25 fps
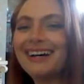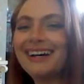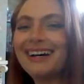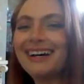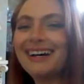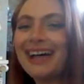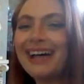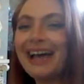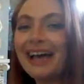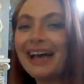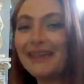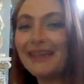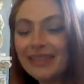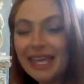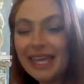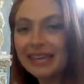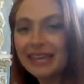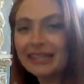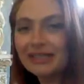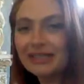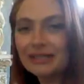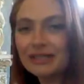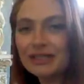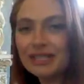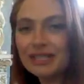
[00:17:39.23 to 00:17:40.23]
have that
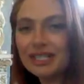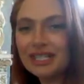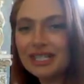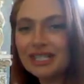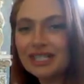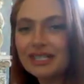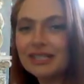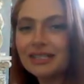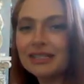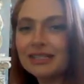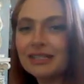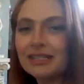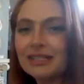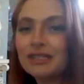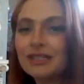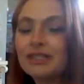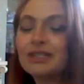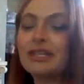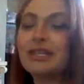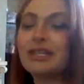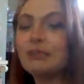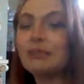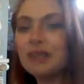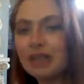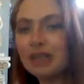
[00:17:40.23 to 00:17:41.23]
energy to
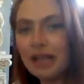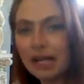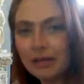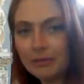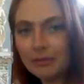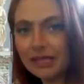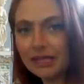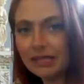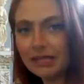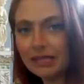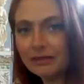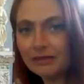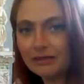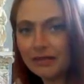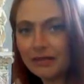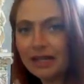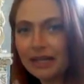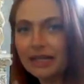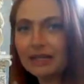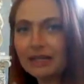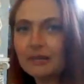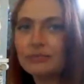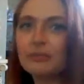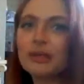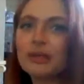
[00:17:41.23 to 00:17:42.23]
keep climbing,
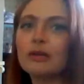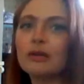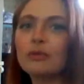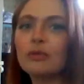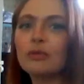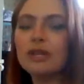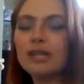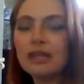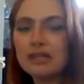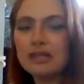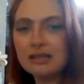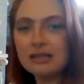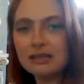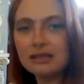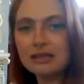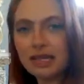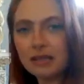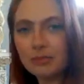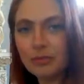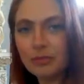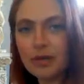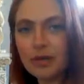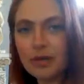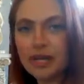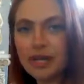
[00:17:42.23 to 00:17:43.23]
right? But we need to take
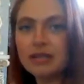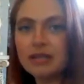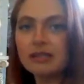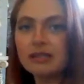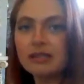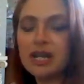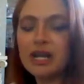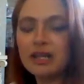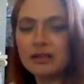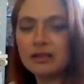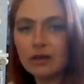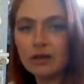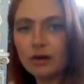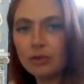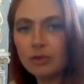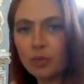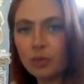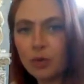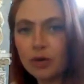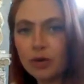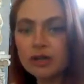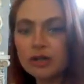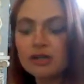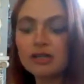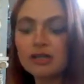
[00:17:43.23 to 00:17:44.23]
breaks. Breaks are
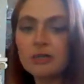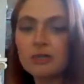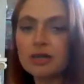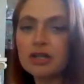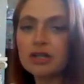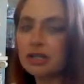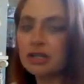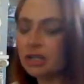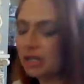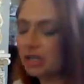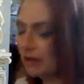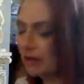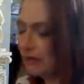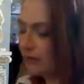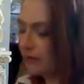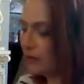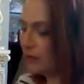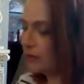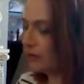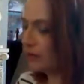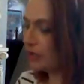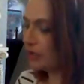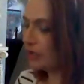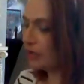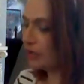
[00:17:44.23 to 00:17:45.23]
important, especially if
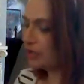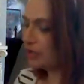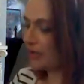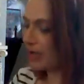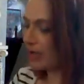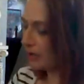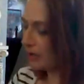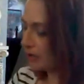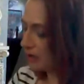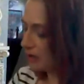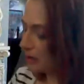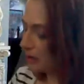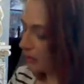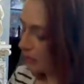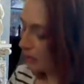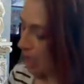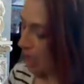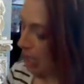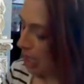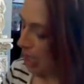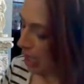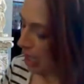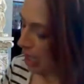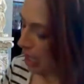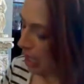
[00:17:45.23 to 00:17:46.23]
you've reached a milestone.
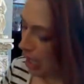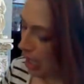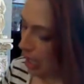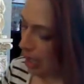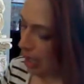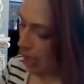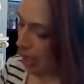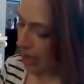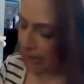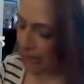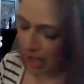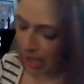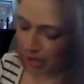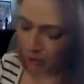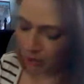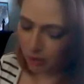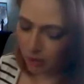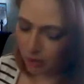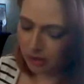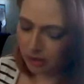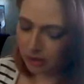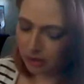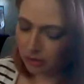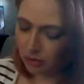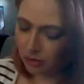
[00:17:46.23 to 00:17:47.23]
I
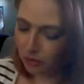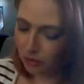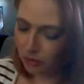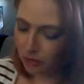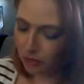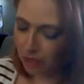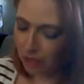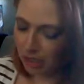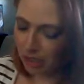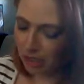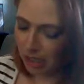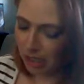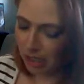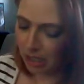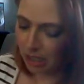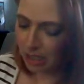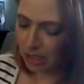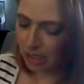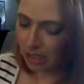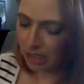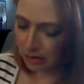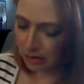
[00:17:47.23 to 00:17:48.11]
want to get